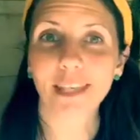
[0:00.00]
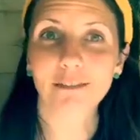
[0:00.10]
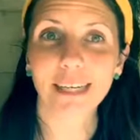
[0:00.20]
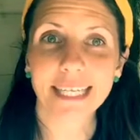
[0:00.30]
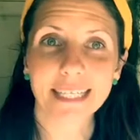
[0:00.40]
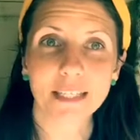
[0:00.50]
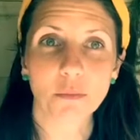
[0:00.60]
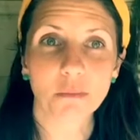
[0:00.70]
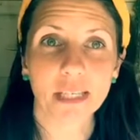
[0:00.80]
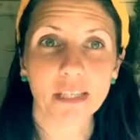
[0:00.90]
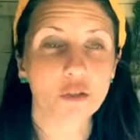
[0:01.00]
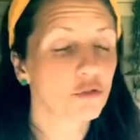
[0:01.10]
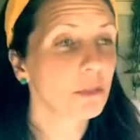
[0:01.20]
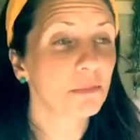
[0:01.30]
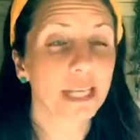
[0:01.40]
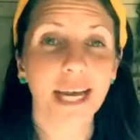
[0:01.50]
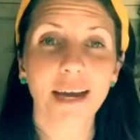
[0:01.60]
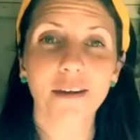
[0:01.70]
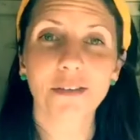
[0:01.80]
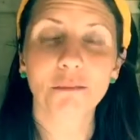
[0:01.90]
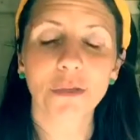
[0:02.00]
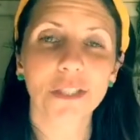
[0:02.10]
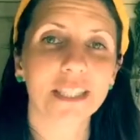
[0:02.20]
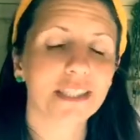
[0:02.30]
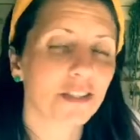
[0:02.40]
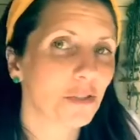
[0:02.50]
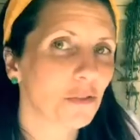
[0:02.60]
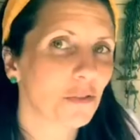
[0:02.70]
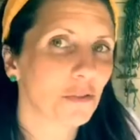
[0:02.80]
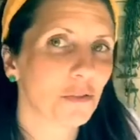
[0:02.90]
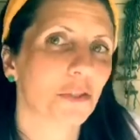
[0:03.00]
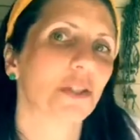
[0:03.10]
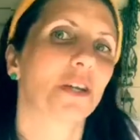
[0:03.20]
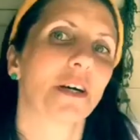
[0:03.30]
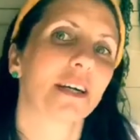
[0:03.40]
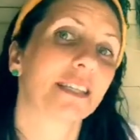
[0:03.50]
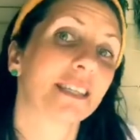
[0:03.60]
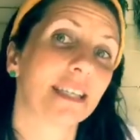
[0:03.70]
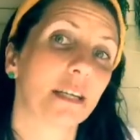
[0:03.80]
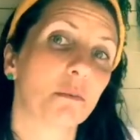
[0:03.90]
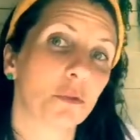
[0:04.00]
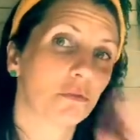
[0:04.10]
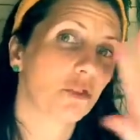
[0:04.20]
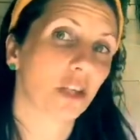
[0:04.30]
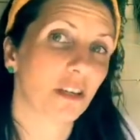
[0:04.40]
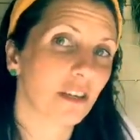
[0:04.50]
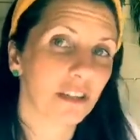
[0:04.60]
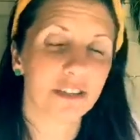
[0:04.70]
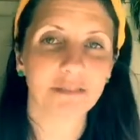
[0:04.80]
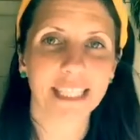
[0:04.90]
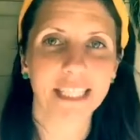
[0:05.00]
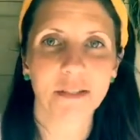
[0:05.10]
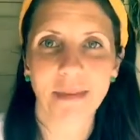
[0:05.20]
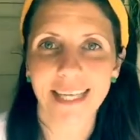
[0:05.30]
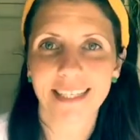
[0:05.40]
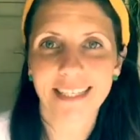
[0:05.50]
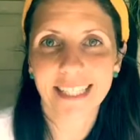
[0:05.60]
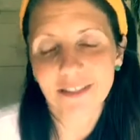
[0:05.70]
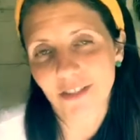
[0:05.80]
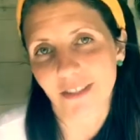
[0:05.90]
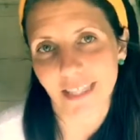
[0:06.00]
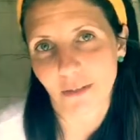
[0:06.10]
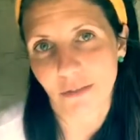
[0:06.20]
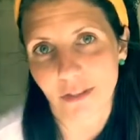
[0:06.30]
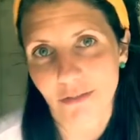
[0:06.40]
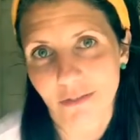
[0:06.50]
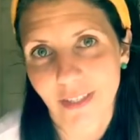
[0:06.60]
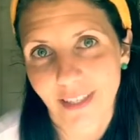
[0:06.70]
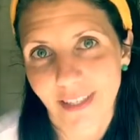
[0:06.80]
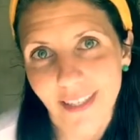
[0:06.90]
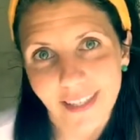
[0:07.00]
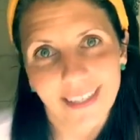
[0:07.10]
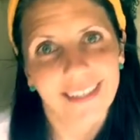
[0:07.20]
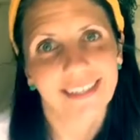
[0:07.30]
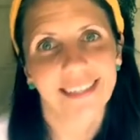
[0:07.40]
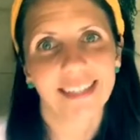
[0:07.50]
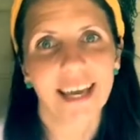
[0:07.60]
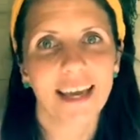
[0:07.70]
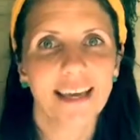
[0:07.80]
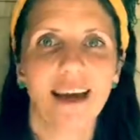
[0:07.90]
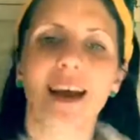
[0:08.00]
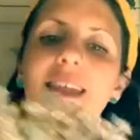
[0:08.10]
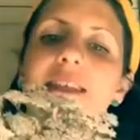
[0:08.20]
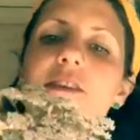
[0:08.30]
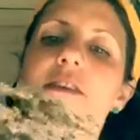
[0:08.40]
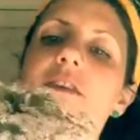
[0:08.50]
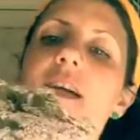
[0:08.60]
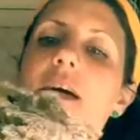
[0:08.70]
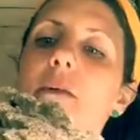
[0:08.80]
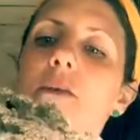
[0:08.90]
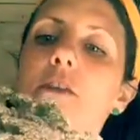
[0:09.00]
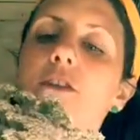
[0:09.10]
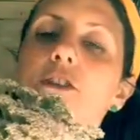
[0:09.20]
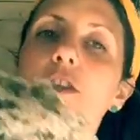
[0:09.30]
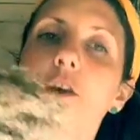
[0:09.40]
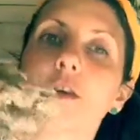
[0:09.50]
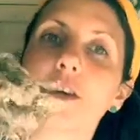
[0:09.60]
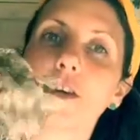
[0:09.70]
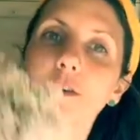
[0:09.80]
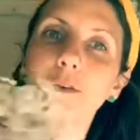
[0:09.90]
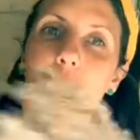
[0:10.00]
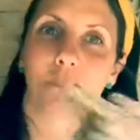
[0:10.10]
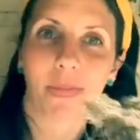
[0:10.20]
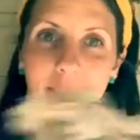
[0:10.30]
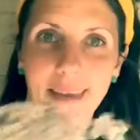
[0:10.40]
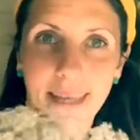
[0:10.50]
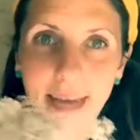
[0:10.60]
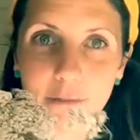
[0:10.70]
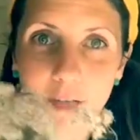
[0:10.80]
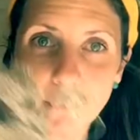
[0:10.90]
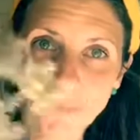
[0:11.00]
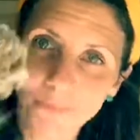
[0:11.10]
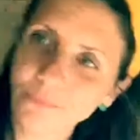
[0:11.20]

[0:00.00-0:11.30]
that are ready to be stripped down and put into sealable jars ready to make tinctures out of. Today I thought I would show you yarrow.